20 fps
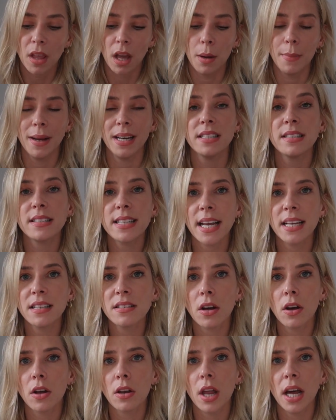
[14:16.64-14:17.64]
And it
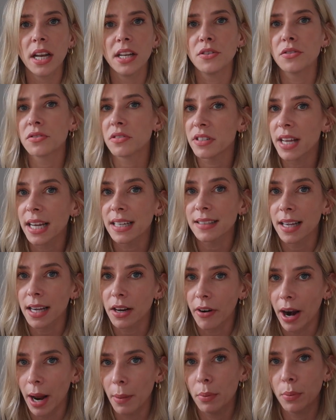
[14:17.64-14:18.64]
stays on and it doesn't taste
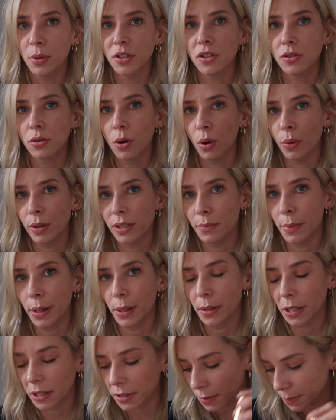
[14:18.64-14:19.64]
like crap, which is always a
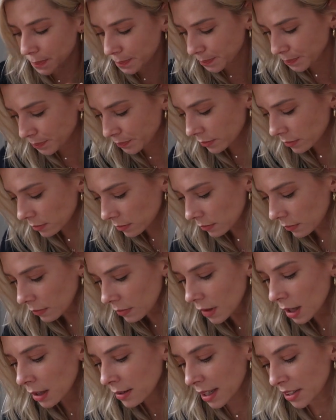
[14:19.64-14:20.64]
bonus.
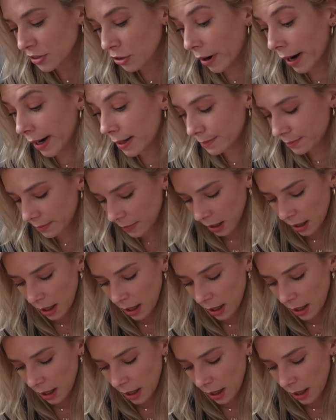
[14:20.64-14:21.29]
That's great.